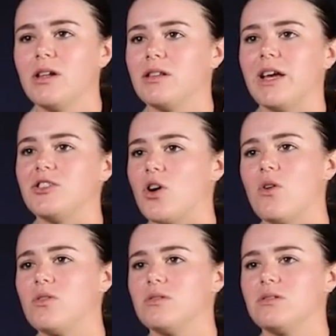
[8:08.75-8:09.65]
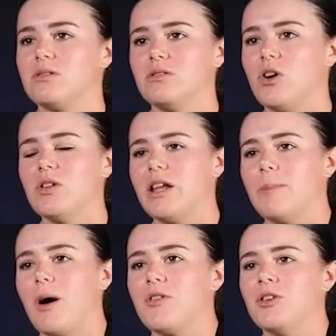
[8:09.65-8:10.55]
Like, don't let
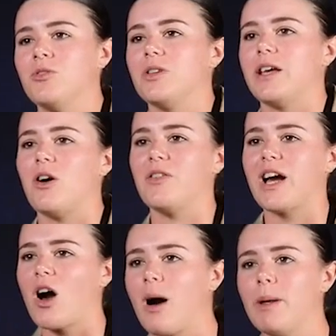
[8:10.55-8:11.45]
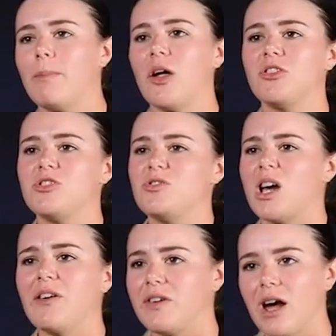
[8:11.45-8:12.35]
it bother you. Like, "Oh, that comment bothers you?
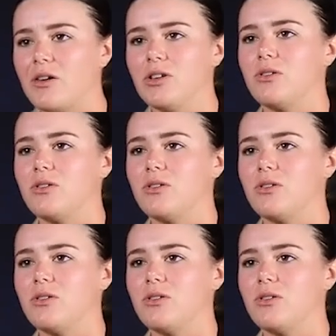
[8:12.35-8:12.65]
Tough it out.